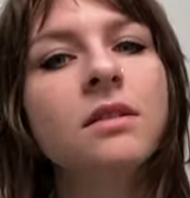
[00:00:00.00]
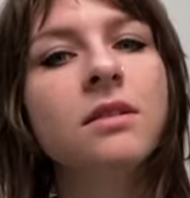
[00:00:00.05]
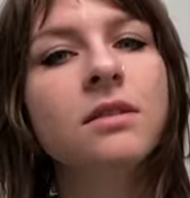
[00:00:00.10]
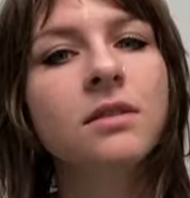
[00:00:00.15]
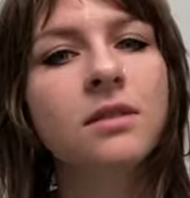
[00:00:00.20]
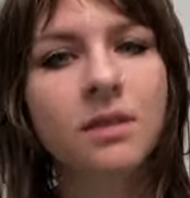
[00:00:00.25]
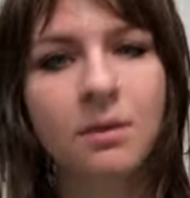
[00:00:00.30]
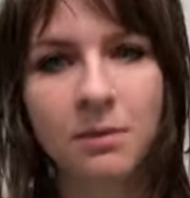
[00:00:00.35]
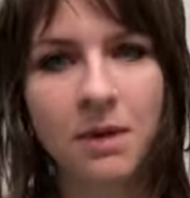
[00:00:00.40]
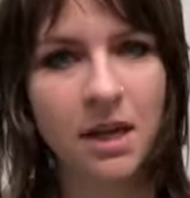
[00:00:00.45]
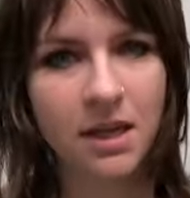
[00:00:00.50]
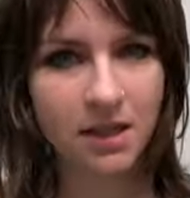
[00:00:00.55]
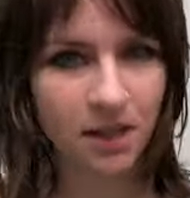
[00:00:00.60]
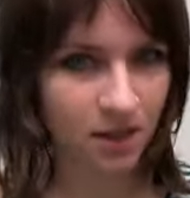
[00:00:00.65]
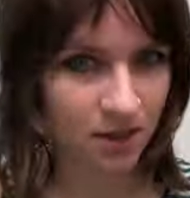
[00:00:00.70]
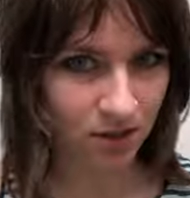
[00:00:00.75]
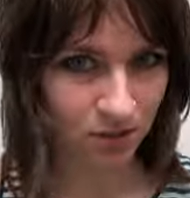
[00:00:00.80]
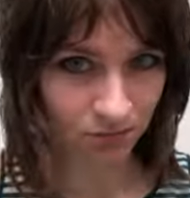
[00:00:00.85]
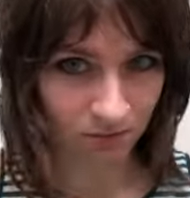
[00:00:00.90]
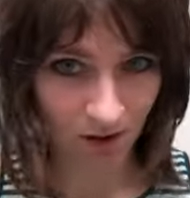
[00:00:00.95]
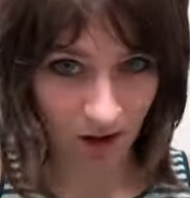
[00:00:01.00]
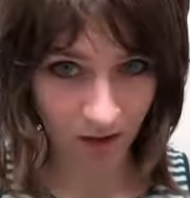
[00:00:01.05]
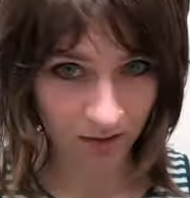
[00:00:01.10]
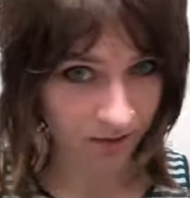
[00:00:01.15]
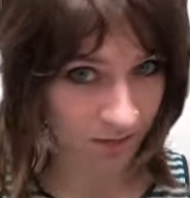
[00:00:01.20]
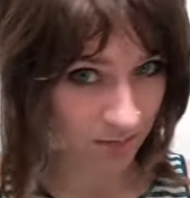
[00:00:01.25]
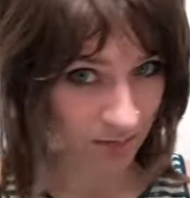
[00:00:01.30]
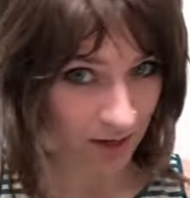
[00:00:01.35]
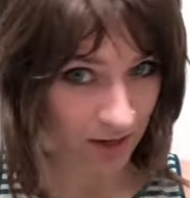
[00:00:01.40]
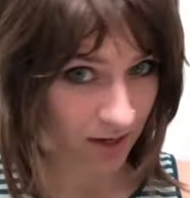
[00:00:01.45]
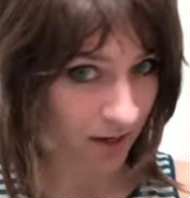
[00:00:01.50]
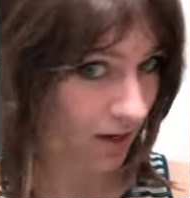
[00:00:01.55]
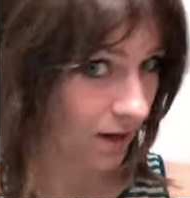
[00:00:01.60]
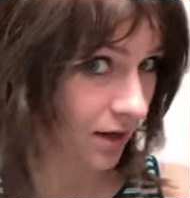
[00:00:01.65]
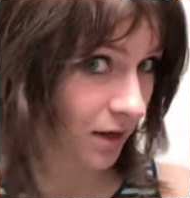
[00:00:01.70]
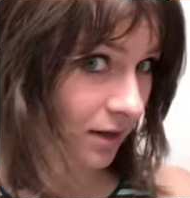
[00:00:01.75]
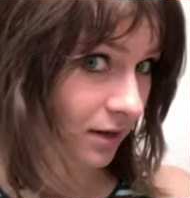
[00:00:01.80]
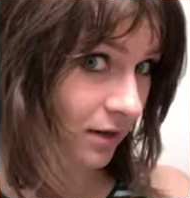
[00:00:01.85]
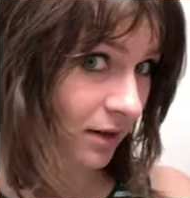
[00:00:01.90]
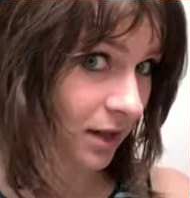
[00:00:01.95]
Some days I just rock the bed
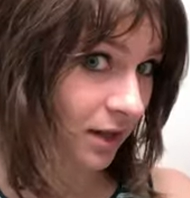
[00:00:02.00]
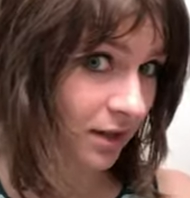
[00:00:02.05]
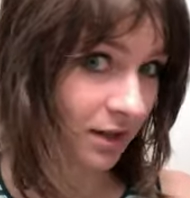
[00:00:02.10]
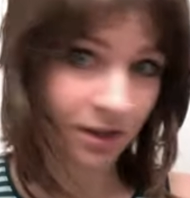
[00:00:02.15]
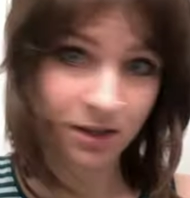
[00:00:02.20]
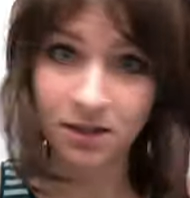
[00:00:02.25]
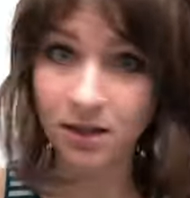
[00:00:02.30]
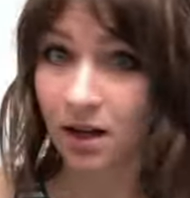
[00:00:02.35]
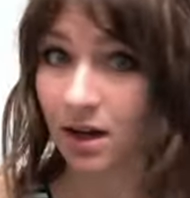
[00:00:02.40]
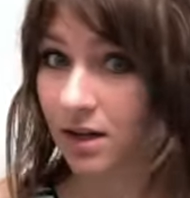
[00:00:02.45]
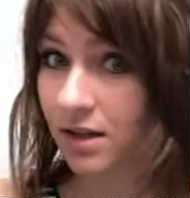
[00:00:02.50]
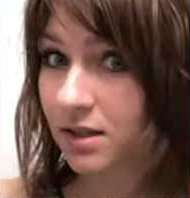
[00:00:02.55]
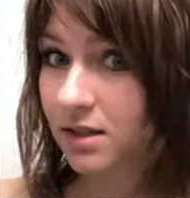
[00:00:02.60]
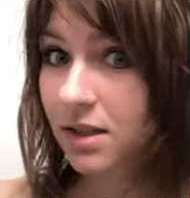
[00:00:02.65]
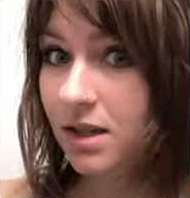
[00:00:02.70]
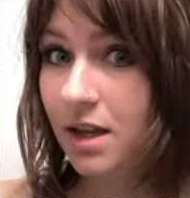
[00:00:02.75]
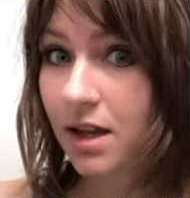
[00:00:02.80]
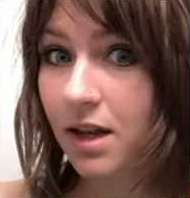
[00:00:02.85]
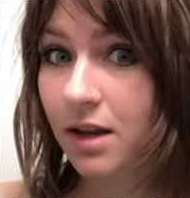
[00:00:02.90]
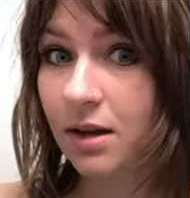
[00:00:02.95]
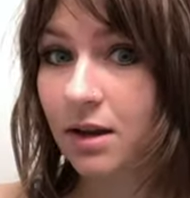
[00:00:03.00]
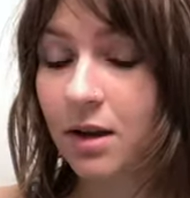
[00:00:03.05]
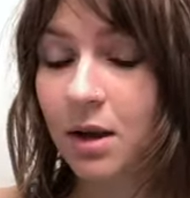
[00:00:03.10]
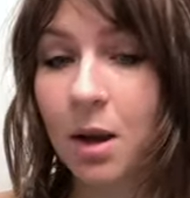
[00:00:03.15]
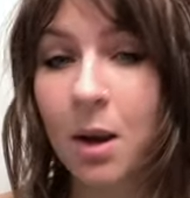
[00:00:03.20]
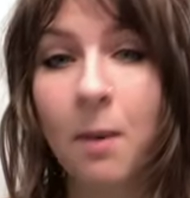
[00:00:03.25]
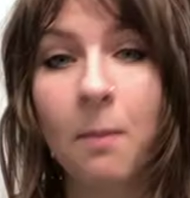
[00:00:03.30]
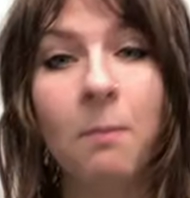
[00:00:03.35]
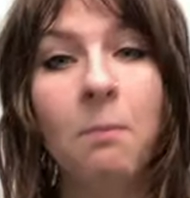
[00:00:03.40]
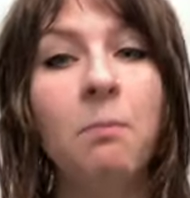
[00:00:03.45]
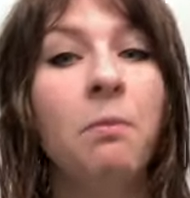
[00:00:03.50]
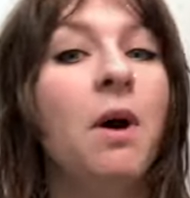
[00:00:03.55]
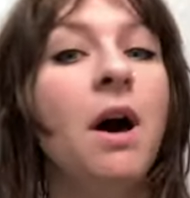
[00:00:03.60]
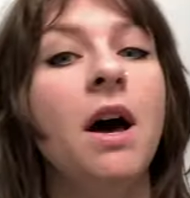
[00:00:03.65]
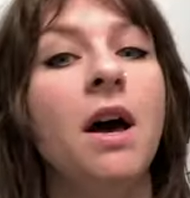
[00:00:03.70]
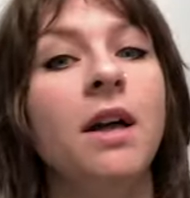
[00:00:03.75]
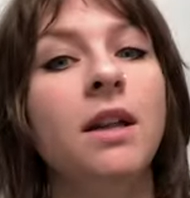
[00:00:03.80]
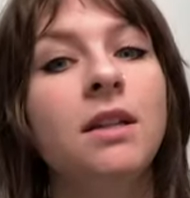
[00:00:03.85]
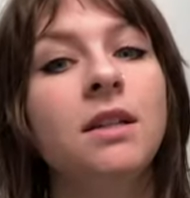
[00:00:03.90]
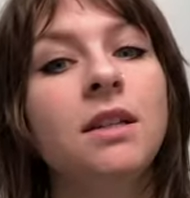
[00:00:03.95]
head like this, honestly.
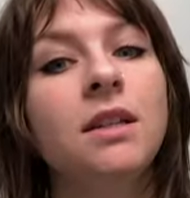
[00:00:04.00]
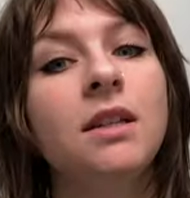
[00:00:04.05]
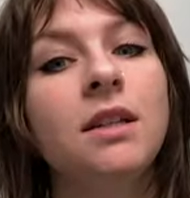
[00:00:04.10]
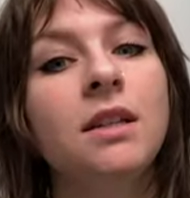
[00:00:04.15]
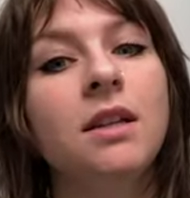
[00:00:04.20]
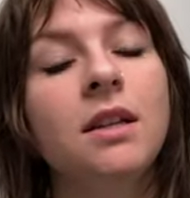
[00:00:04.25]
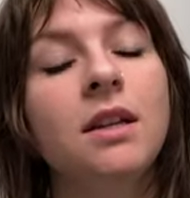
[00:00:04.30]
But